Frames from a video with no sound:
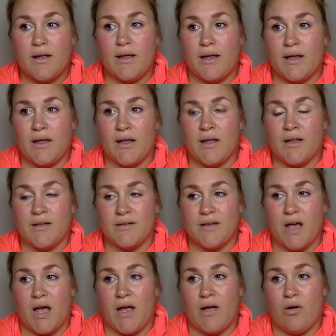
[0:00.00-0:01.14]
and
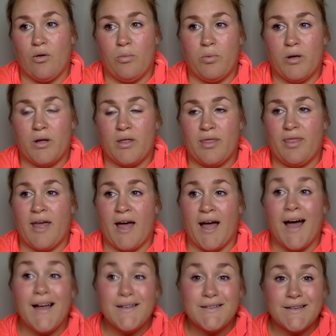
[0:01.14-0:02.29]
I hope
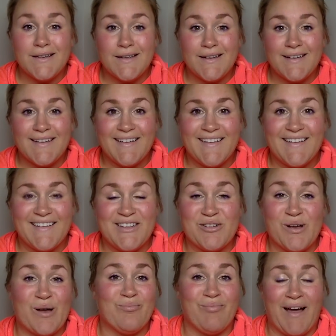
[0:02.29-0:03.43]
that you
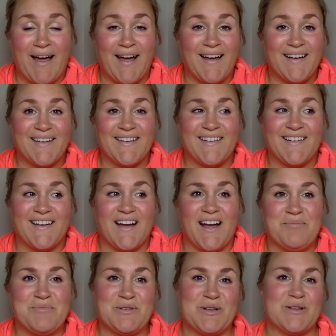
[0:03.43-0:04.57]
come back.
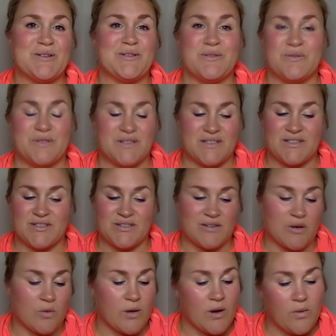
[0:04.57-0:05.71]
This is just a
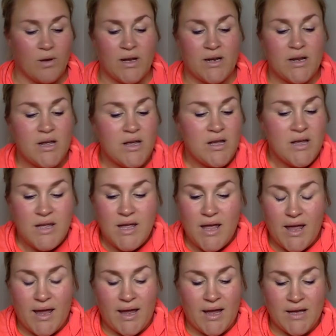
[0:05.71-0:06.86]
quick one,
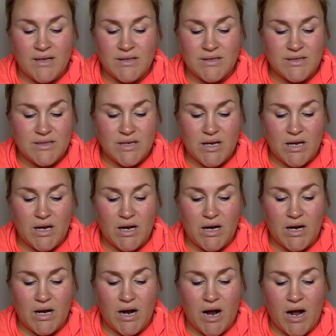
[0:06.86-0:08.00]
and
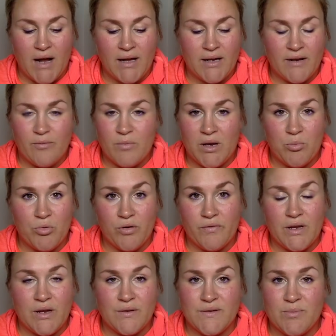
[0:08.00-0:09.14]
I'm going to have many more
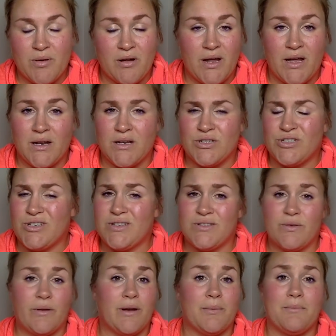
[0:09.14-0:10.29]
videos about Ada. She's
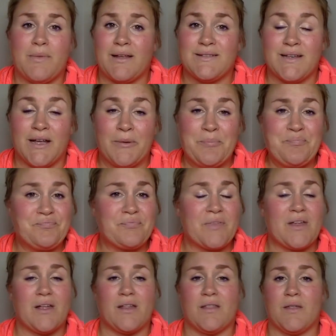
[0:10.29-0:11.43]
doing amazing.
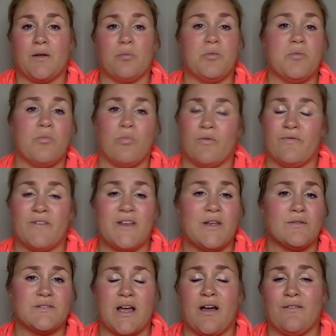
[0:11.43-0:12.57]
There'll be more
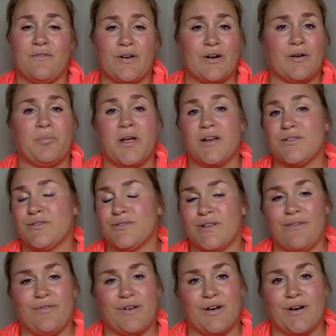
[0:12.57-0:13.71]
videos of her, pictures
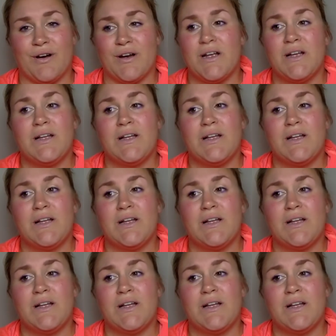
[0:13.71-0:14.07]
of her.